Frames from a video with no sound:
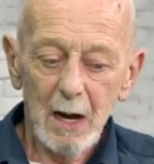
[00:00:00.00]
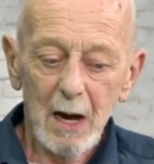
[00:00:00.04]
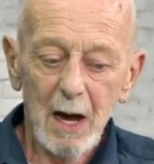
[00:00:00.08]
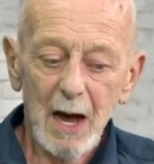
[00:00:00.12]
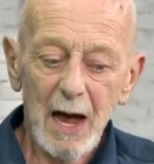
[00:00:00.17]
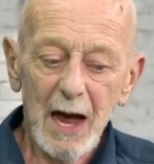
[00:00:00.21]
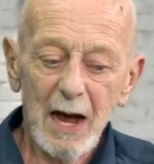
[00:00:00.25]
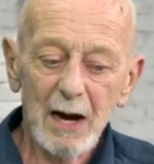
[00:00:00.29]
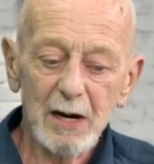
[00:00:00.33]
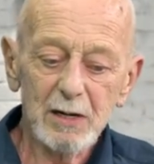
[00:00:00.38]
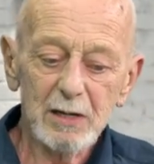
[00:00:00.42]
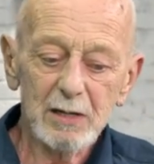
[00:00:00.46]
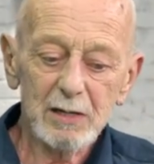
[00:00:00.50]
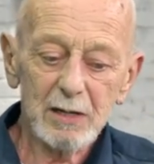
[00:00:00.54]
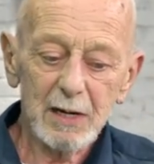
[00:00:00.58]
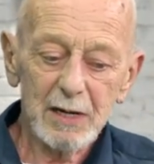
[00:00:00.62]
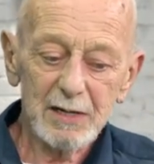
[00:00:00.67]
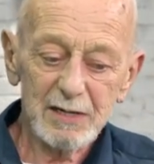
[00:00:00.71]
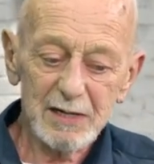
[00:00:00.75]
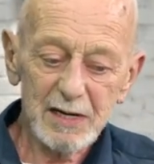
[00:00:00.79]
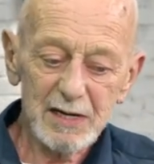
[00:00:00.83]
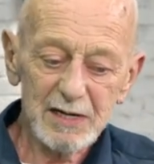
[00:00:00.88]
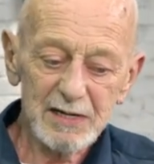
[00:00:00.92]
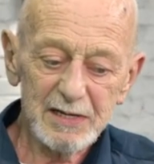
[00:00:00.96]
And
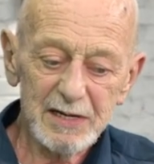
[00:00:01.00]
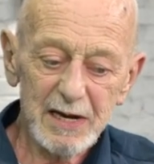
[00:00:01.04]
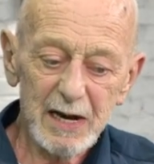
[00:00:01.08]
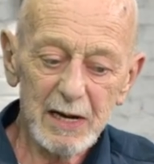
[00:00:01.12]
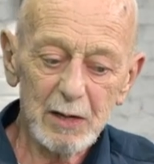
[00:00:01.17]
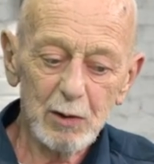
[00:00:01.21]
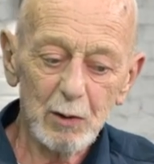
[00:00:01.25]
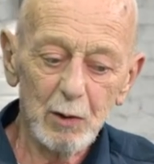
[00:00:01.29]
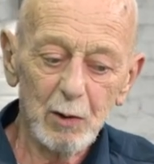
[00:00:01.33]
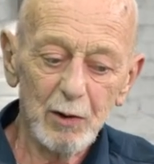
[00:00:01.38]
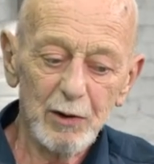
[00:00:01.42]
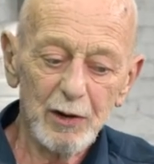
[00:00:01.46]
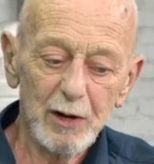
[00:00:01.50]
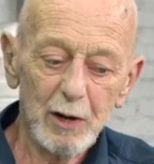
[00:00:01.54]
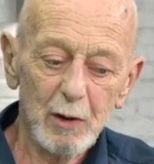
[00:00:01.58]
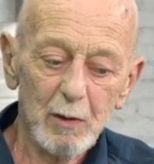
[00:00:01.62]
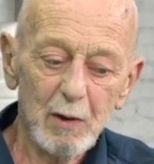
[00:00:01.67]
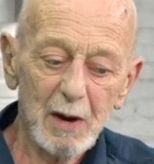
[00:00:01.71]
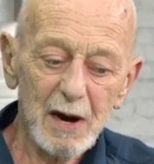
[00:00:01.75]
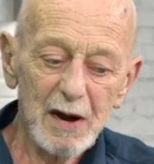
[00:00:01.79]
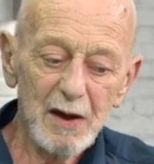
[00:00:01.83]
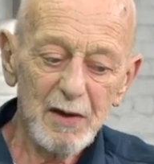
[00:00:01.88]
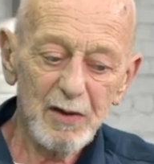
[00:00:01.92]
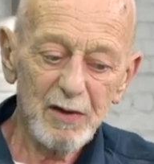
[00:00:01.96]
as I said,
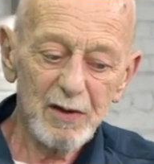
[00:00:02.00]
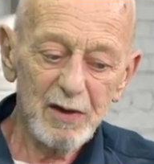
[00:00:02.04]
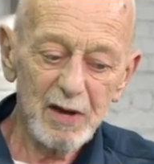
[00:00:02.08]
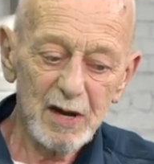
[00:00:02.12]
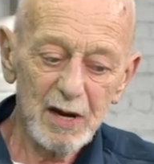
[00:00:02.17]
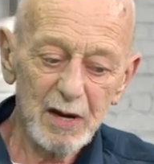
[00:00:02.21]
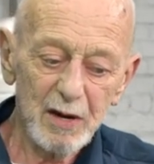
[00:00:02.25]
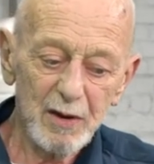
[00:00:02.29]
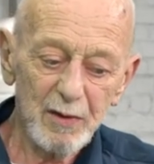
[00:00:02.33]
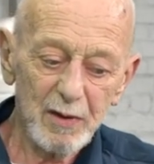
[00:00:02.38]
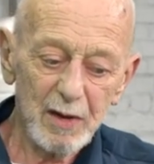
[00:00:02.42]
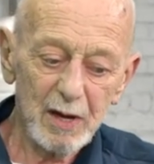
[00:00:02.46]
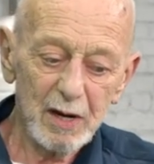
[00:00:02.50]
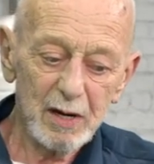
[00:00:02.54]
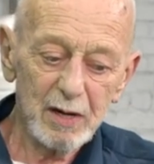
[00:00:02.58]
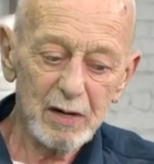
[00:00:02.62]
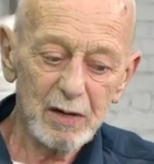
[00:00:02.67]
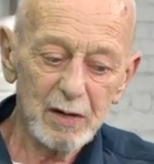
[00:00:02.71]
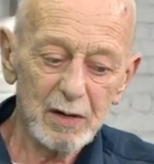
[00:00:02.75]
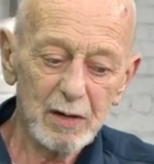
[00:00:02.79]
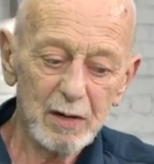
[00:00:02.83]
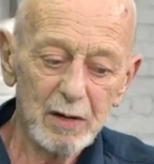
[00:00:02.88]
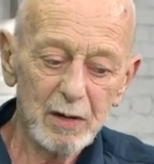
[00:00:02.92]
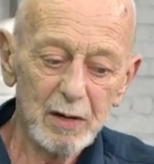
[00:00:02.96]
although I think
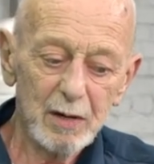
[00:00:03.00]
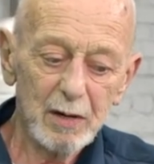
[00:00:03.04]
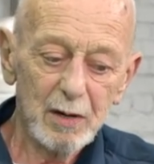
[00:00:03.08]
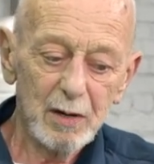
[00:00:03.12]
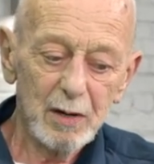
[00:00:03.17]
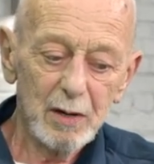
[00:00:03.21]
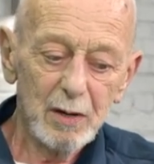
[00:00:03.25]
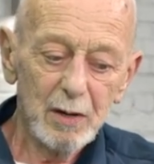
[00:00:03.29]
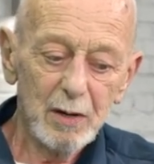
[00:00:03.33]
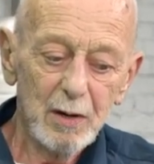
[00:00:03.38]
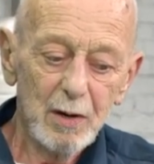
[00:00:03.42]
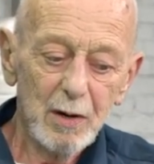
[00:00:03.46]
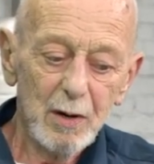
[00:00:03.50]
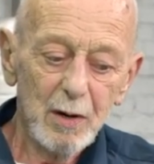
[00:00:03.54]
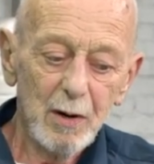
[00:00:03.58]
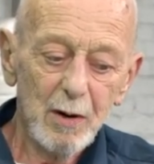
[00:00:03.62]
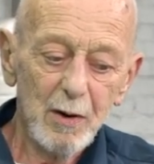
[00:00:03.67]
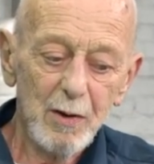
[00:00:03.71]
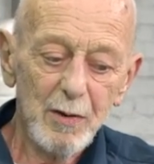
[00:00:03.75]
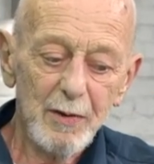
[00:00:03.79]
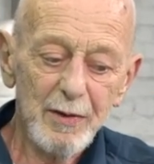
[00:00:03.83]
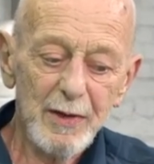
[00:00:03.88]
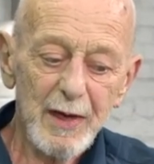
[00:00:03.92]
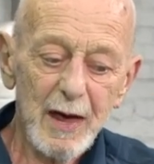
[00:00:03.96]
that
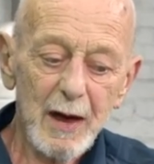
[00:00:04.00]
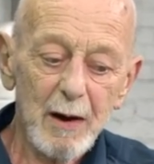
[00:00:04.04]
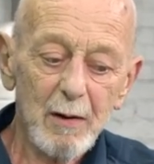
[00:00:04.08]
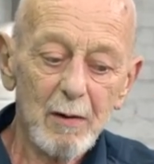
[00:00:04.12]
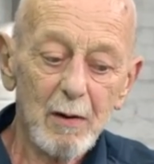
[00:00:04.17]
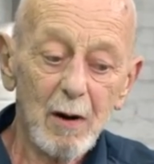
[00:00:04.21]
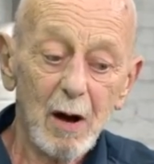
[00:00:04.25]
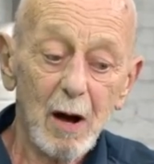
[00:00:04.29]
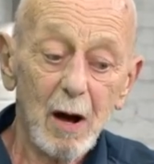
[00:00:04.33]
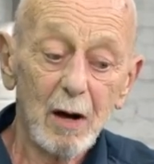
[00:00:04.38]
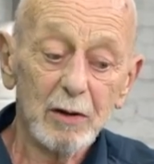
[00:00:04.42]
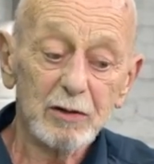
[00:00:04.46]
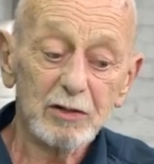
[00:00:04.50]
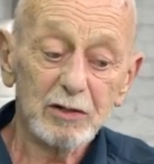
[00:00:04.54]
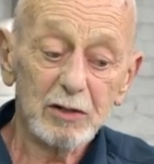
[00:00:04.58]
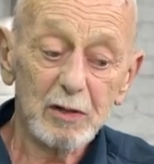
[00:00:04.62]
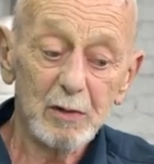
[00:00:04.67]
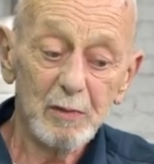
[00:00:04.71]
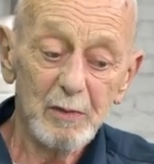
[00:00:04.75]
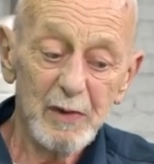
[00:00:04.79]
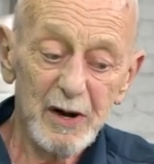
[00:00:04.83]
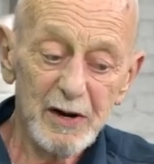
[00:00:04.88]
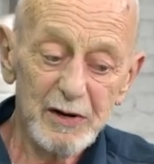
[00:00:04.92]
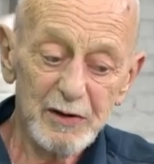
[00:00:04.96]
there are
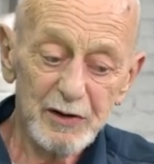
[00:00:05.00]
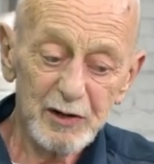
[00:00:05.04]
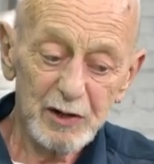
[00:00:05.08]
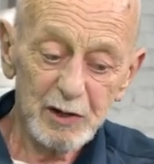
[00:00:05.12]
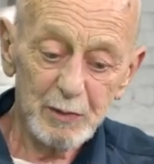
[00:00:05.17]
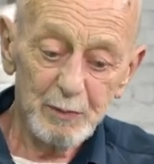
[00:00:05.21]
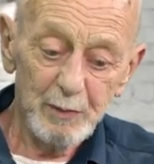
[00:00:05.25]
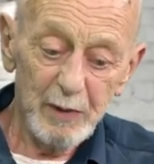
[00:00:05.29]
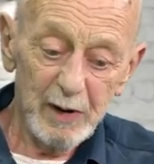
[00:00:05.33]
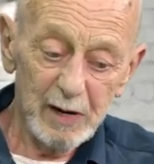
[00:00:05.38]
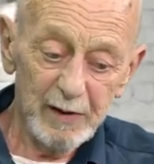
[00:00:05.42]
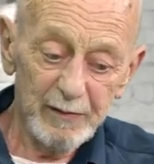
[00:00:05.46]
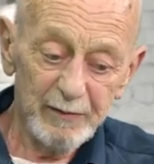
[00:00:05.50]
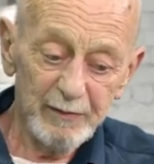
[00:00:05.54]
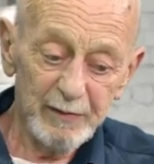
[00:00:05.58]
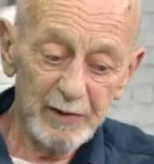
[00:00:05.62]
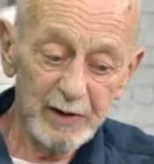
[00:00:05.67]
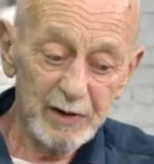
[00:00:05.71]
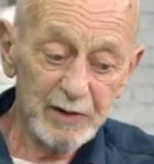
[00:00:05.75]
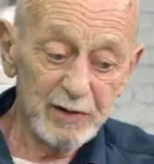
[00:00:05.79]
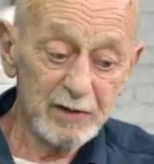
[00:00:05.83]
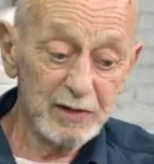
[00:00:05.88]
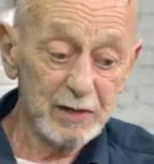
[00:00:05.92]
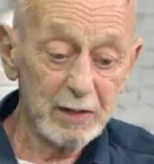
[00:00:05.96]
tremendous
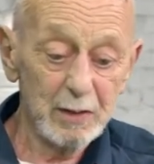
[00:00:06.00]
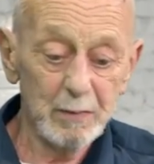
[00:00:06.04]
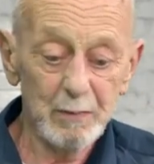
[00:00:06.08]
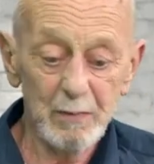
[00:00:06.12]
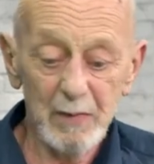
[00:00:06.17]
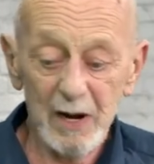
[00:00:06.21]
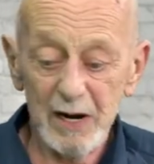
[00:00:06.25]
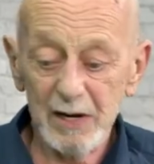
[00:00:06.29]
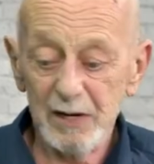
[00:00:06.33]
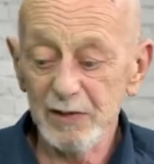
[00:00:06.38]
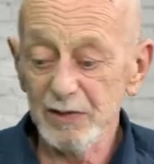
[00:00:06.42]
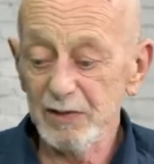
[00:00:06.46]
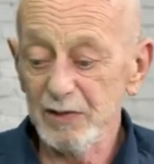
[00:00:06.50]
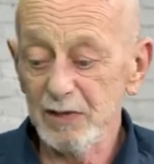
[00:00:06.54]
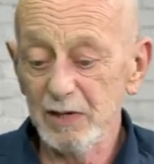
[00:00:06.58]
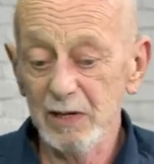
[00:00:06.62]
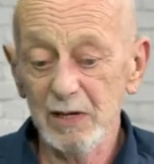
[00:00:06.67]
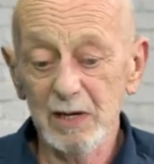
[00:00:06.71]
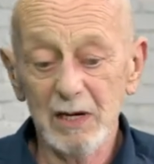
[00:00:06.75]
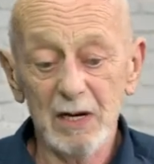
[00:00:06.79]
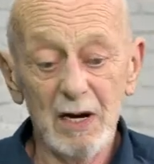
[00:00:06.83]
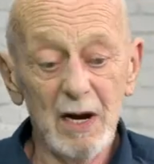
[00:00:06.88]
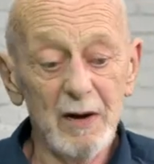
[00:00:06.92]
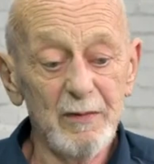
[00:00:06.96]
benefits in
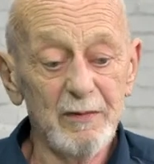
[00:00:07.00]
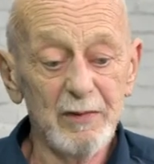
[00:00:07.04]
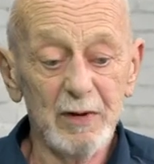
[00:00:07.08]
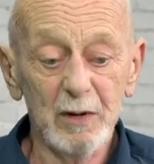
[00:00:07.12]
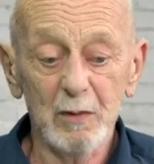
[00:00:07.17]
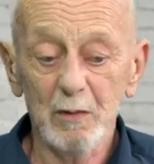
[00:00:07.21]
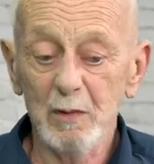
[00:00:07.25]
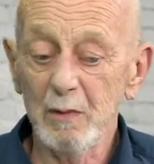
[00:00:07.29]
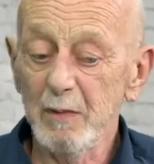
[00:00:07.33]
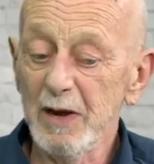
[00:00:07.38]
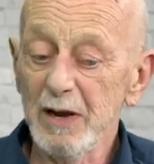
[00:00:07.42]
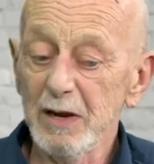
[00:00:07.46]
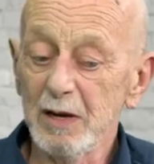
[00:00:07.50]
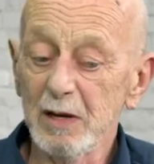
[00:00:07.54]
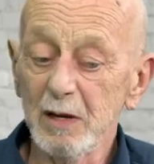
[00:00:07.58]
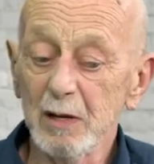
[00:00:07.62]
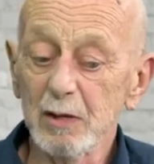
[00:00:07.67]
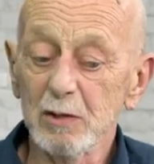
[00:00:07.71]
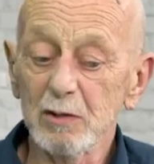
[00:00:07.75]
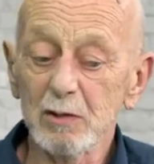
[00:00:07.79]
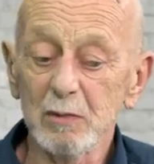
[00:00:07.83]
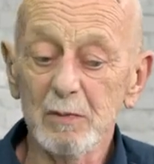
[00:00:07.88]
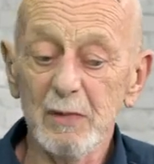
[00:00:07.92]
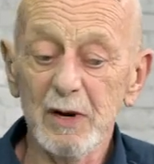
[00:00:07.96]
medicine and everything, we're
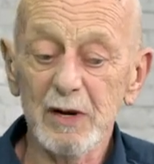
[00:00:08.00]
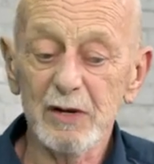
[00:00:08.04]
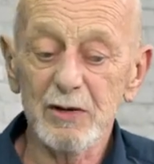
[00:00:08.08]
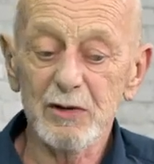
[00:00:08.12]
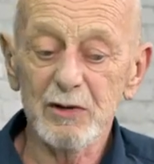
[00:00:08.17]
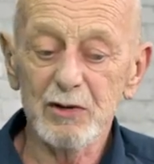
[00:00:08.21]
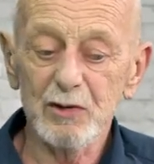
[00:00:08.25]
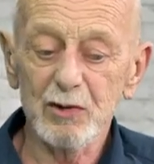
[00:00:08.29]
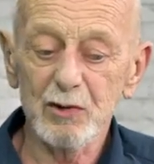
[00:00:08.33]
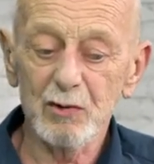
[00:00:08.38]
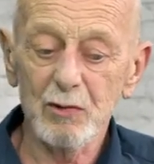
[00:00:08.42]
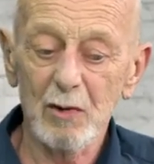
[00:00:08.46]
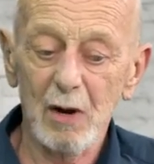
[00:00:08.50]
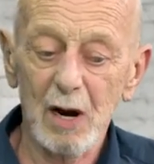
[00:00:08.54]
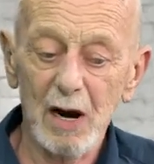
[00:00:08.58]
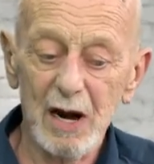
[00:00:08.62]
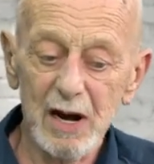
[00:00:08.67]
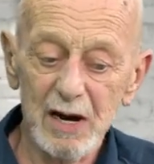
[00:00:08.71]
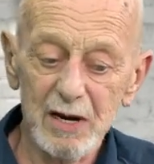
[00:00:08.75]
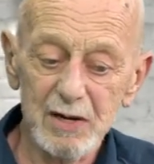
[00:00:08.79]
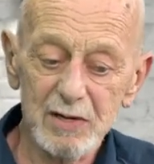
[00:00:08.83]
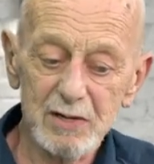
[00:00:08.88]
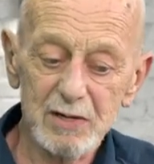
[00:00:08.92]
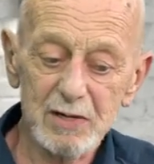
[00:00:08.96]
making tremendous
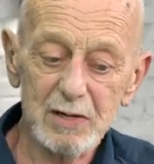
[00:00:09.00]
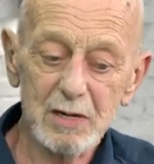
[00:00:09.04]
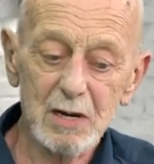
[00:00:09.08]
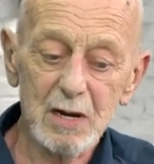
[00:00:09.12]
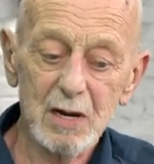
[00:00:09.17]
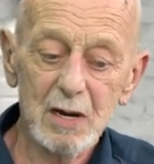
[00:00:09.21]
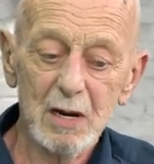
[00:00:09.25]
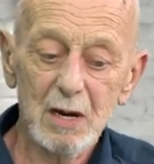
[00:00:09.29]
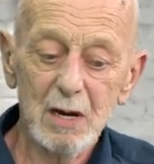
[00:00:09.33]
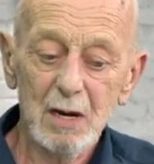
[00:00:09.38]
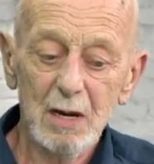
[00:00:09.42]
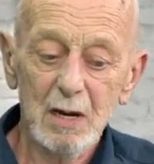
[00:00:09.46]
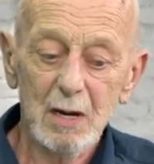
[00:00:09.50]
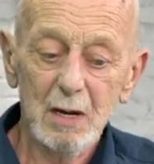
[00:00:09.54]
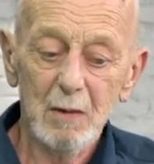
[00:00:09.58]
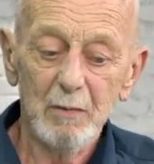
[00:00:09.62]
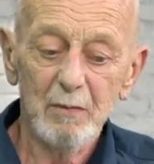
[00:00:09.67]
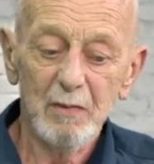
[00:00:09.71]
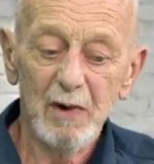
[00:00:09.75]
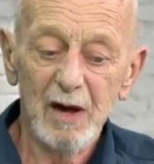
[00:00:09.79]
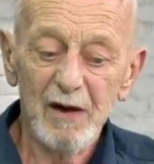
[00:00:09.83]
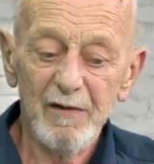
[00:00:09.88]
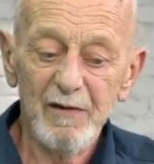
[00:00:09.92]
strides, my